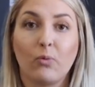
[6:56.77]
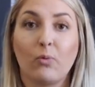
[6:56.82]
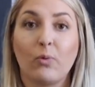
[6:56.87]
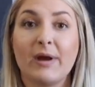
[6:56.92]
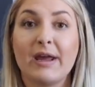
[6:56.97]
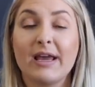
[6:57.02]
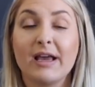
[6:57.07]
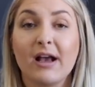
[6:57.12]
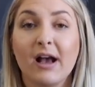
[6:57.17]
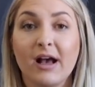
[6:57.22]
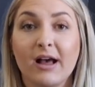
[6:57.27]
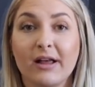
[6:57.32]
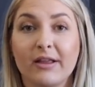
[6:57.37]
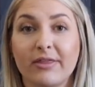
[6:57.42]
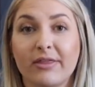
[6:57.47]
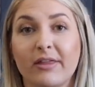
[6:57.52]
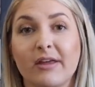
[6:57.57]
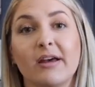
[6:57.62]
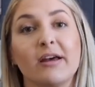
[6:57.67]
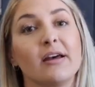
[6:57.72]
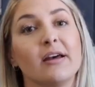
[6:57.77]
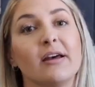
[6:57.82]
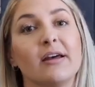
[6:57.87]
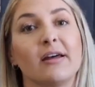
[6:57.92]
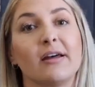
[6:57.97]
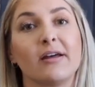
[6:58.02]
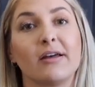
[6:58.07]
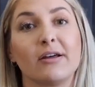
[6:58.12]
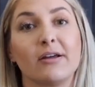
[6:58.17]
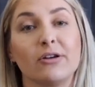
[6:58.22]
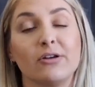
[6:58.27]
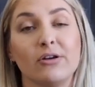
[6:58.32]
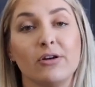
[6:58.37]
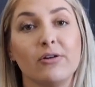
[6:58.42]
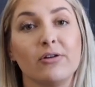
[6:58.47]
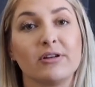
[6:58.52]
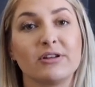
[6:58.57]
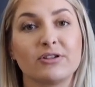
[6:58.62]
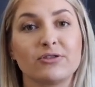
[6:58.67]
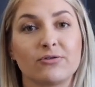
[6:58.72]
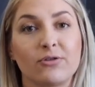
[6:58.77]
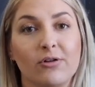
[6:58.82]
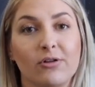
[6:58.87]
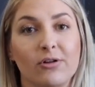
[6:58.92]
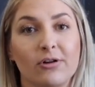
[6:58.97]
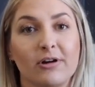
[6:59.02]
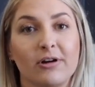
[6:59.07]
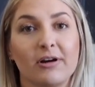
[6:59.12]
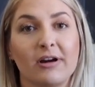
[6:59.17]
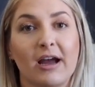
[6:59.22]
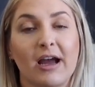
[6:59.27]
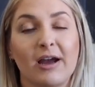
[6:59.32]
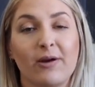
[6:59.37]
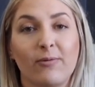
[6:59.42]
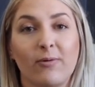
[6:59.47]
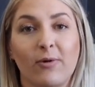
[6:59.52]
we got the Nuna stroller. I